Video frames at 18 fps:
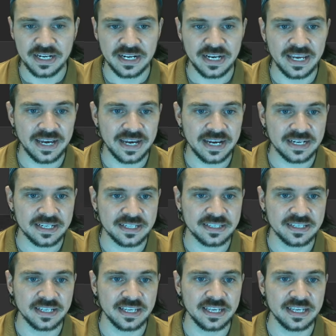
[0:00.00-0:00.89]

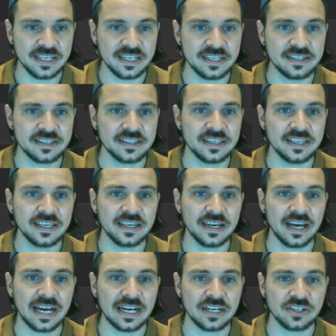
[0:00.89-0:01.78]
next is the
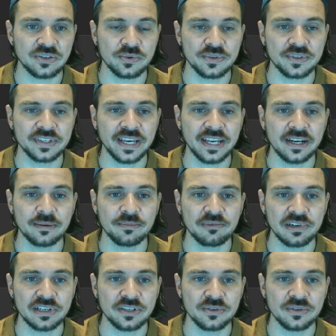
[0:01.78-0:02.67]
actual setup,
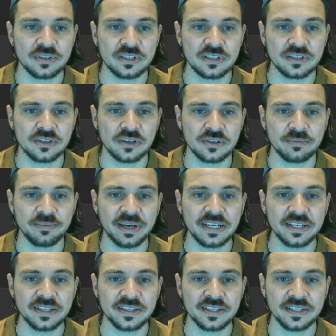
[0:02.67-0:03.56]
right? So install
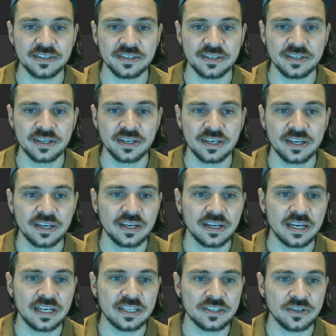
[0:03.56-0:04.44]
dependencies.
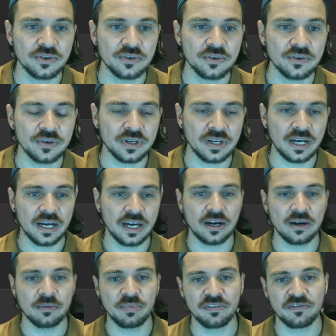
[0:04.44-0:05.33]
And so
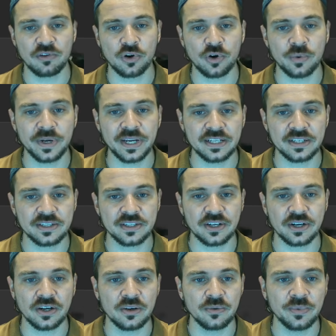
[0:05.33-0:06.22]
before we
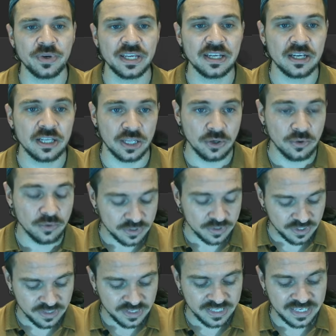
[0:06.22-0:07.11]
cloned
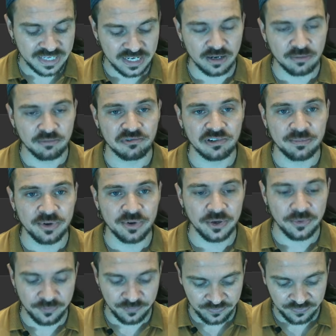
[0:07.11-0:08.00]
the GitHub
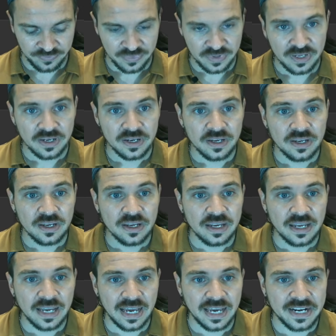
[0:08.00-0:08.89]
repo,
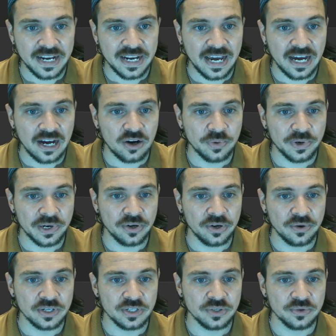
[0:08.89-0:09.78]
and now we're
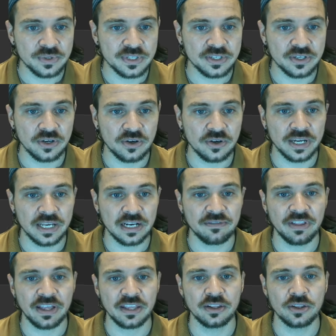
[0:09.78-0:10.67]
going to install kind of
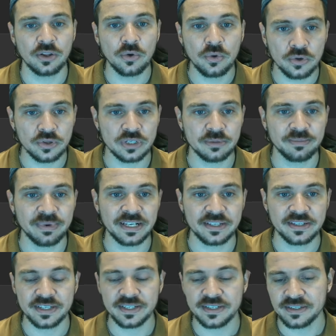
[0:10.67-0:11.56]
like the local
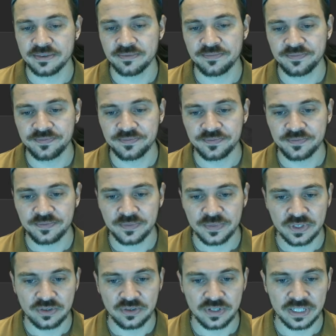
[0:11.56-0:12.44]
dependencies.
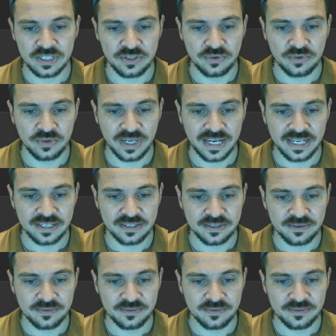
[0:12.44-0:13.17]
So let's do that.